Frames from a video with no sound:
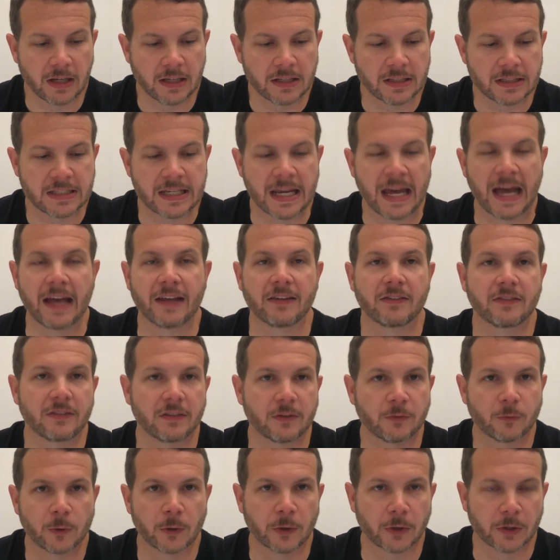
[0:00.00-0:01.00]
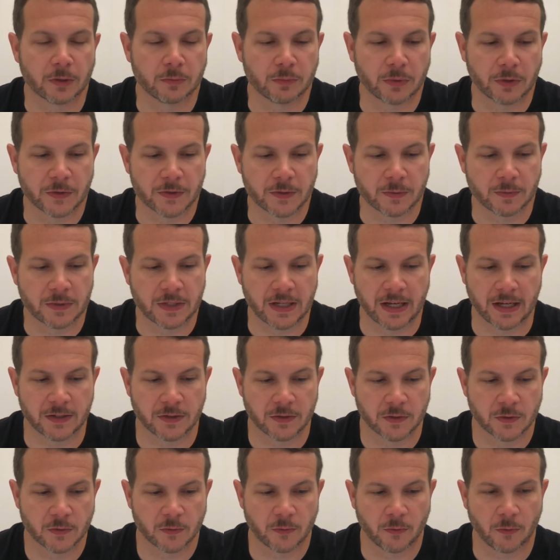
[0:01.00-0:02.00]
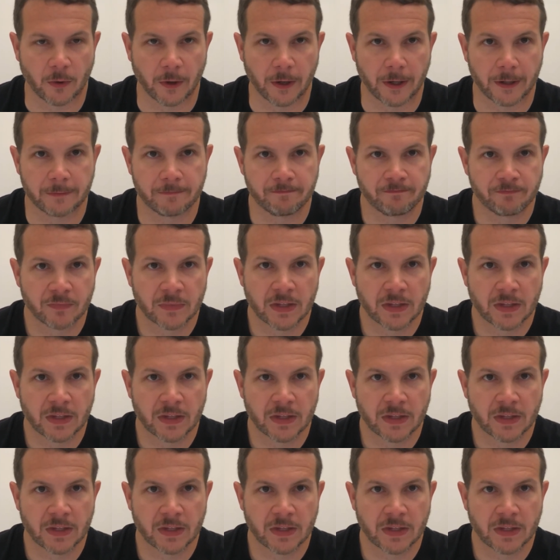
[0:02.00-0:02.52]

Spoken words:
and test if we were going to build some tests for it.